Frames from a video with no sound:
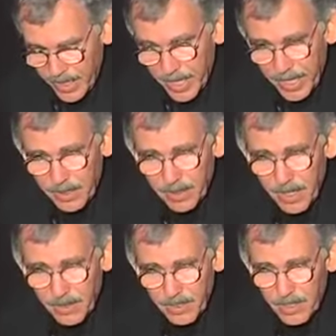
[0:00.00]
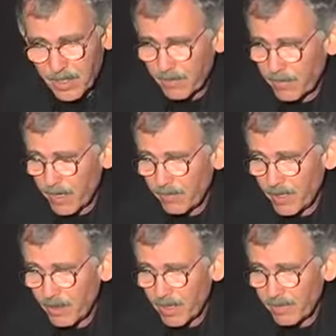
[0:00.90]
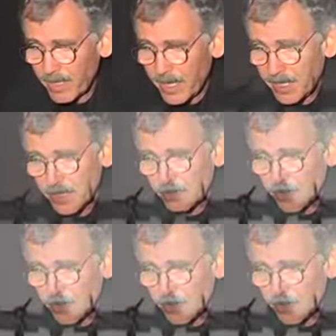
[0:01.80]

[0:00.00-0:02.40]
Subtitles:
And this is a front view of it, and it's